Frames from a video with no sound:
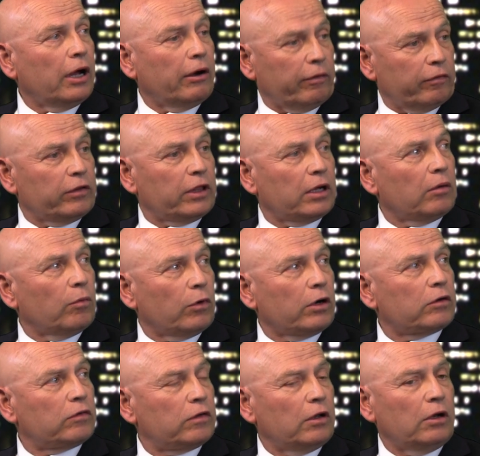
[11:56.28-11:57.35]
how everything
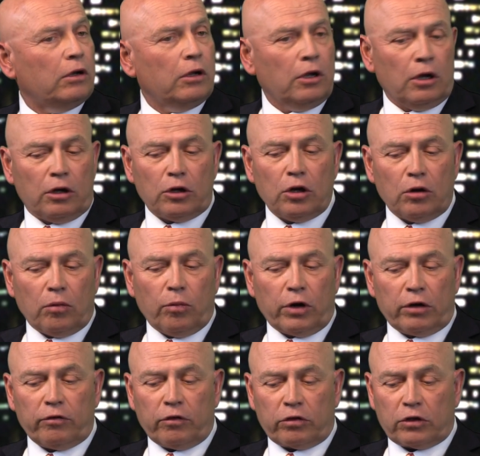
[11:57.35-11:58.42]
works. And you know,
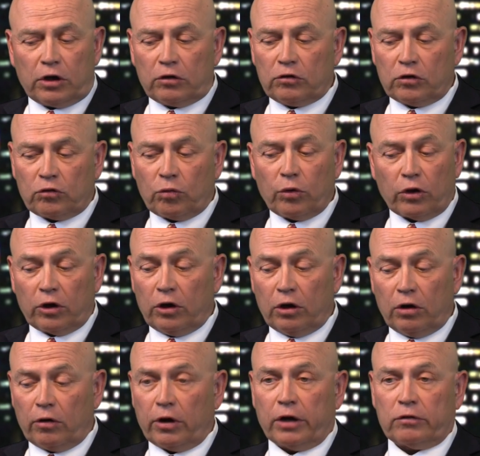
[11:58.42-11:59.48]
one of the things that's
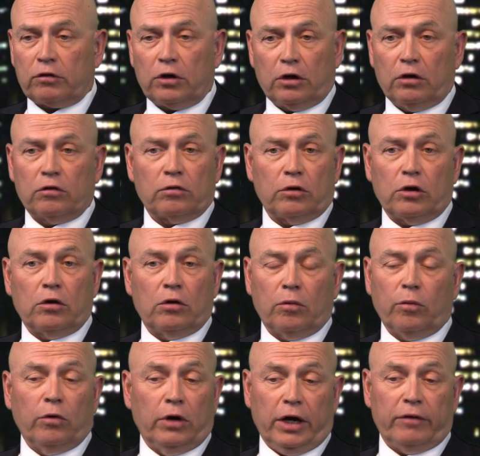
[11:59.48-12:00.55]
really interesting is that you
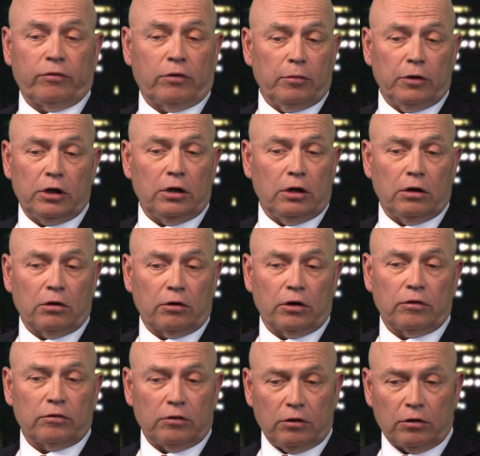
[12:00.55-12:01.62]
know we'll committee
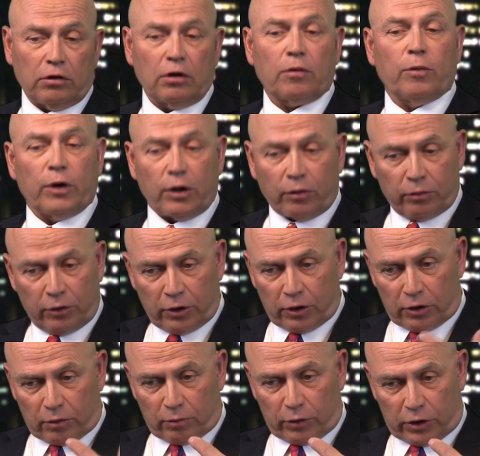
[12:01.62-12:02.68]
hearings, and you think, well,
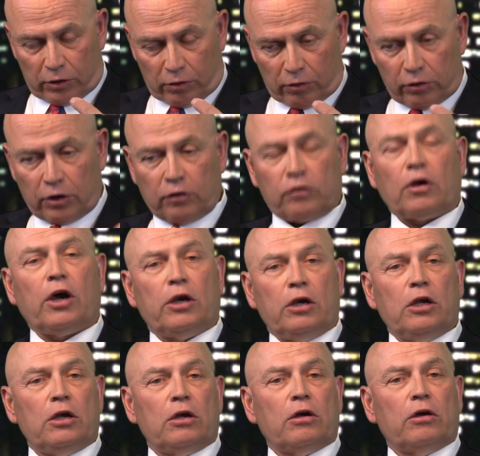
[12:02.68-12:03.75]
we heard this
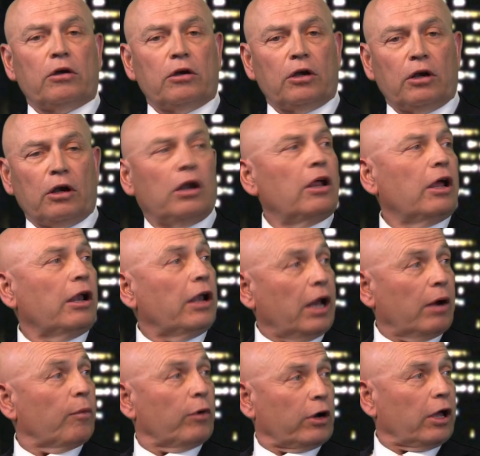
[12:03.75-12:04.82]
idea, and and
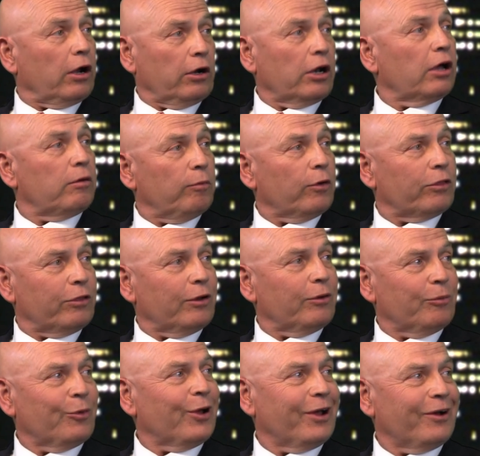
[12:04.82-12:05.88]
now we're kind of done with
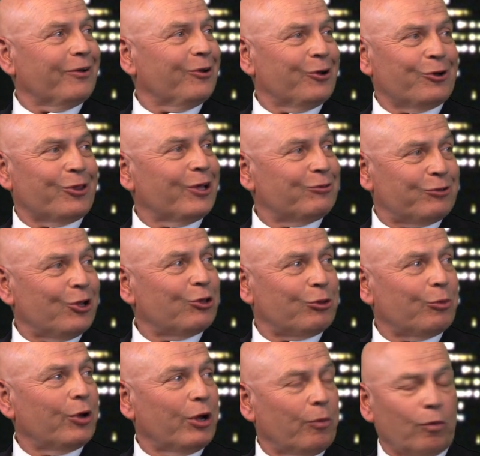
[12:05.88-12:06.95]
it. Well, no, that's
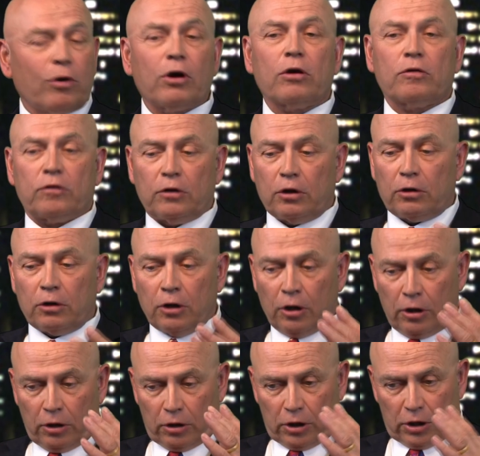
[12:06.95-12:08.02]
not the way it works. It
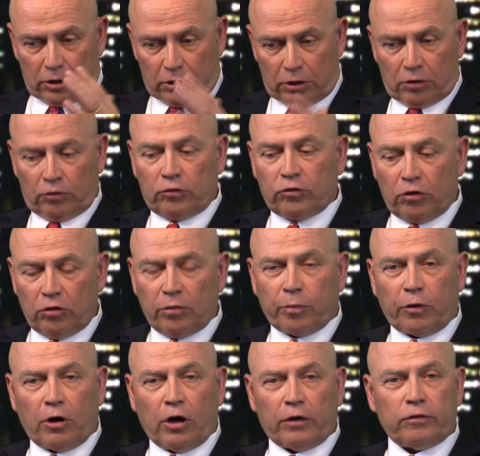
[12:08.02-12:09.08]
it goes through
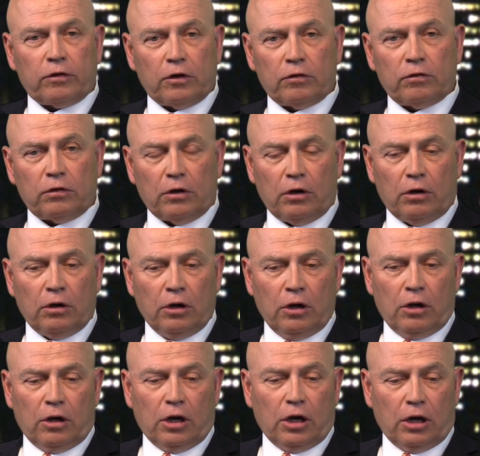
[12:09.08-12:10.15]
the process, and
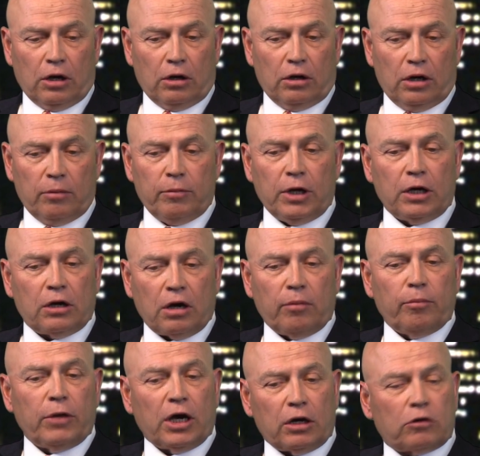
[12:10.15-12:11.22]
and it may
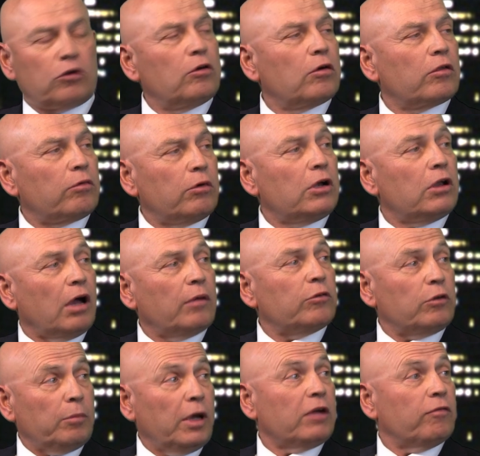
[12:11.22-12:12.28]
come back two or three
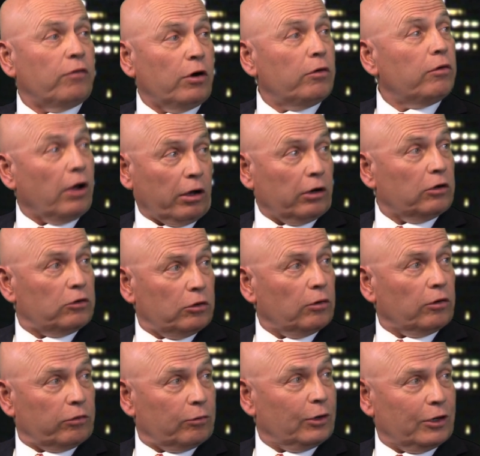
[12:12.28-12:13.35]
times. You may vote on it
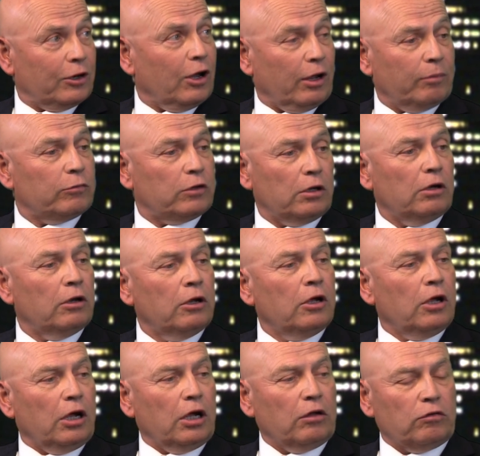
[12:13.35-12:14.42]
two or three times, and
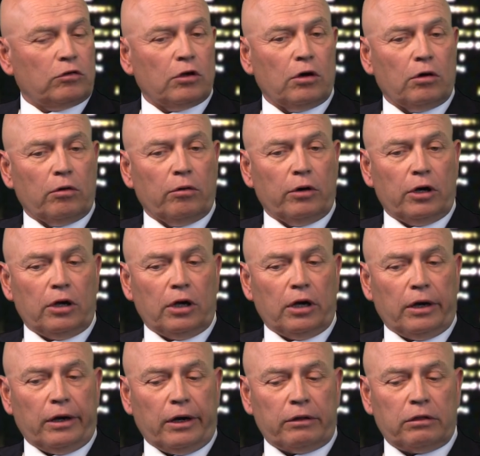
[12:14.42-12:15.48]
and so
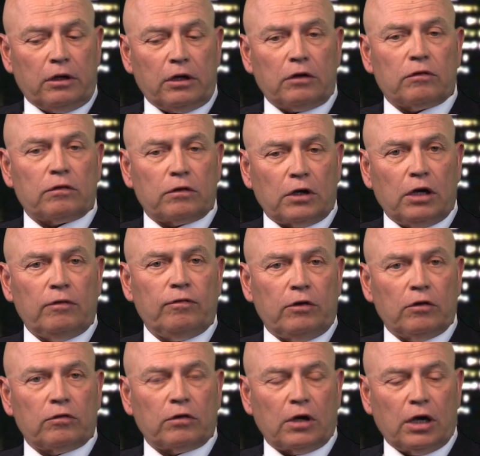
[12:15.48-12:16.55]
uh, I think it's safe
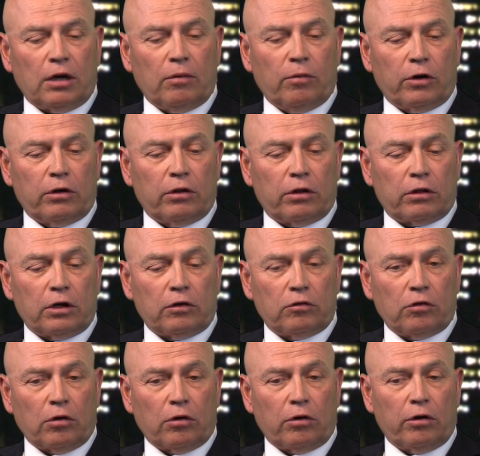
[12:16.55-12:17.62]
to say one of the
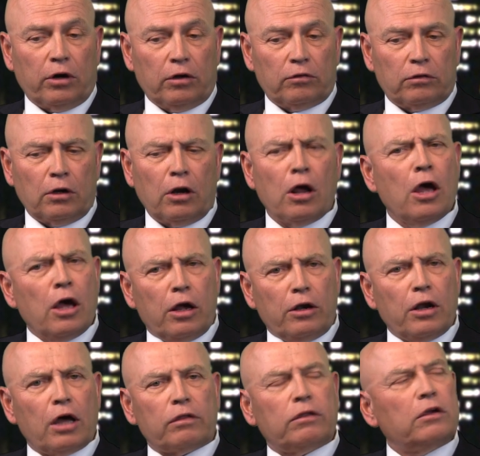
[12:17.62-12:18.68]
things you learn is that
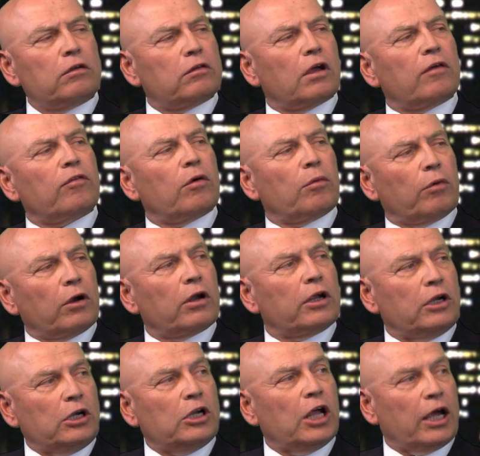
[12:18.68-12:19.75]
nothing's ever
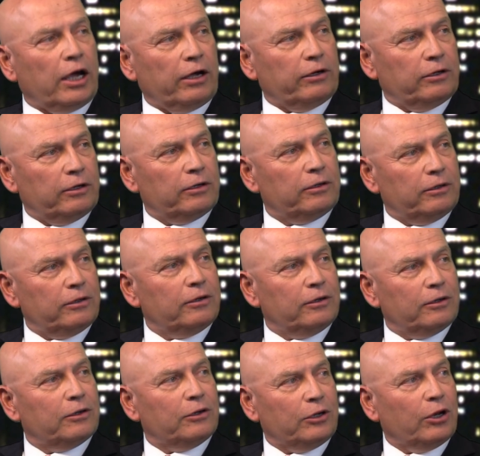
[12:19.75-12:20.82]
really dead,
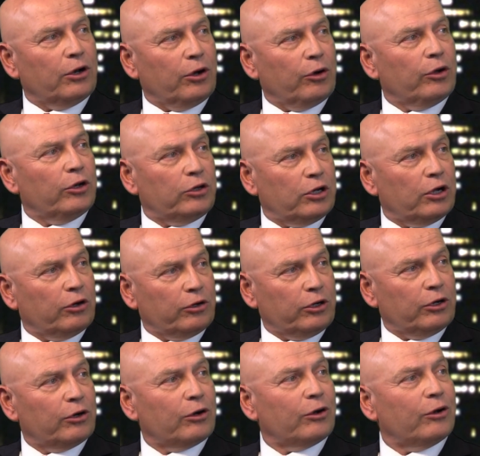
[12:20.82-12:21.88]
you know, until
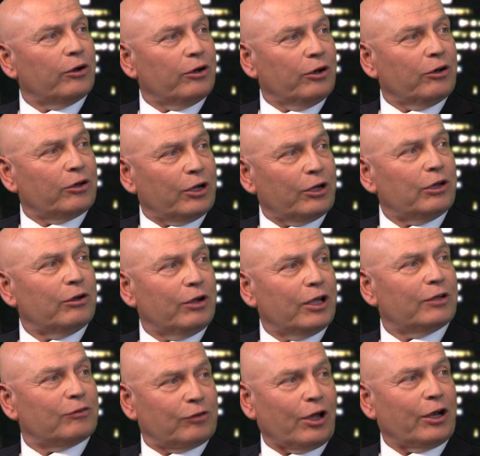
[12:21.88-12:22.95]
you're until you
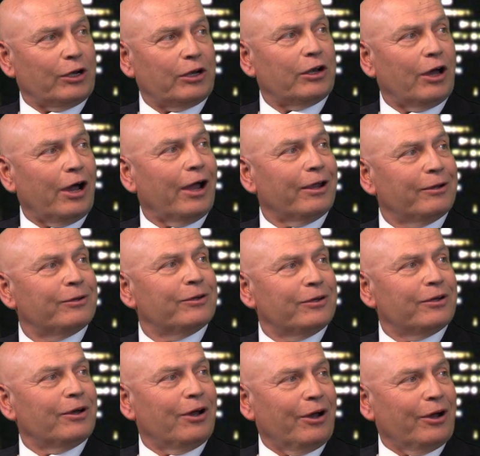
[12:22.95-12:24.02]
hit sine die.
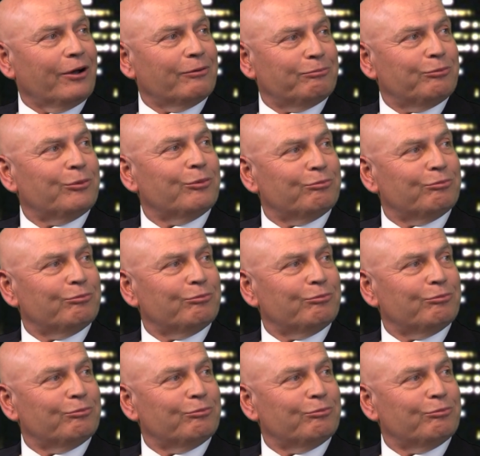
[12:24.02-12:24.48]
Uh,